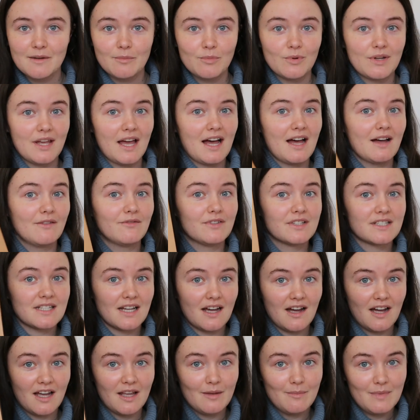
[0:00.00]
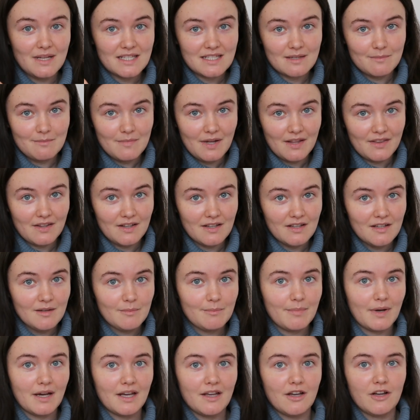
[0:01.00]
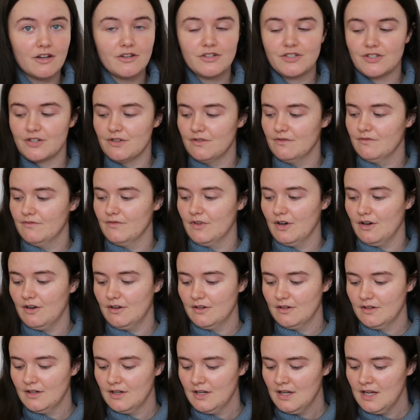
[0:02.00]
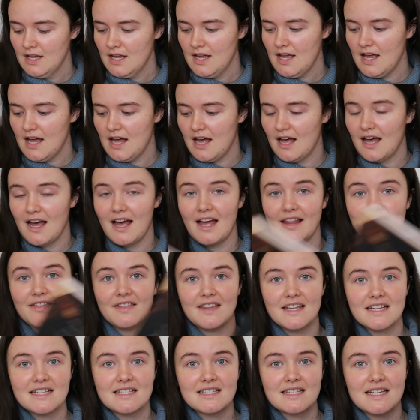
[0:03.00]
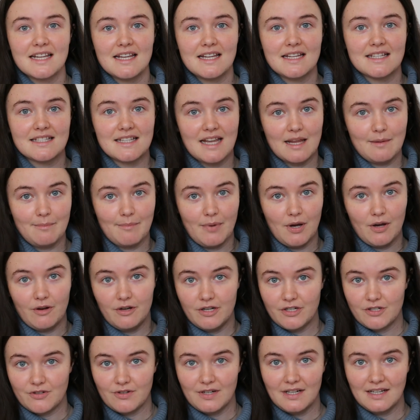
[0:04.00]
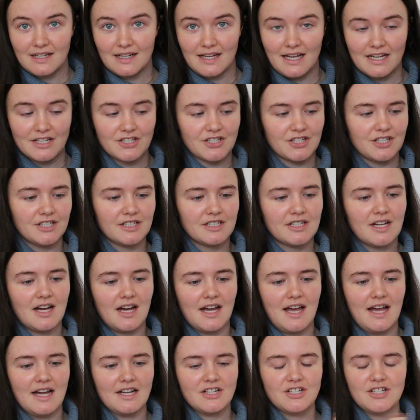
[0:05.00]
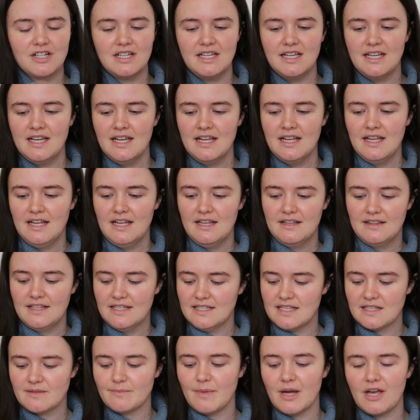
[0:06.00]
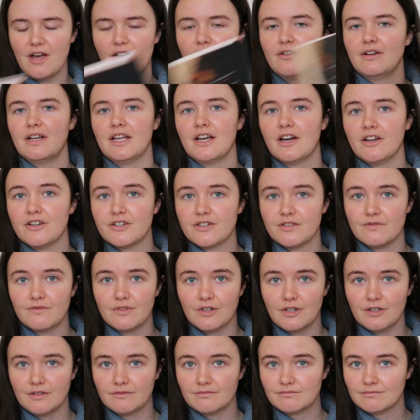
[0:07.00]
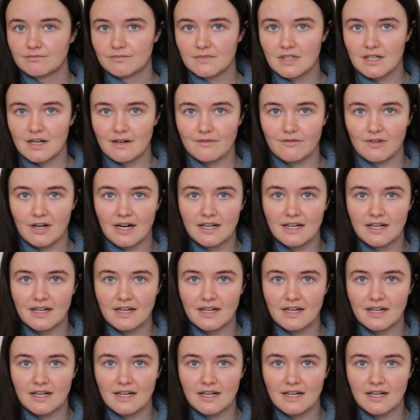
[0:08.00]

up we have Time is a Mother by Vuong, and this is a poetry collection. This is my only Vuong that I've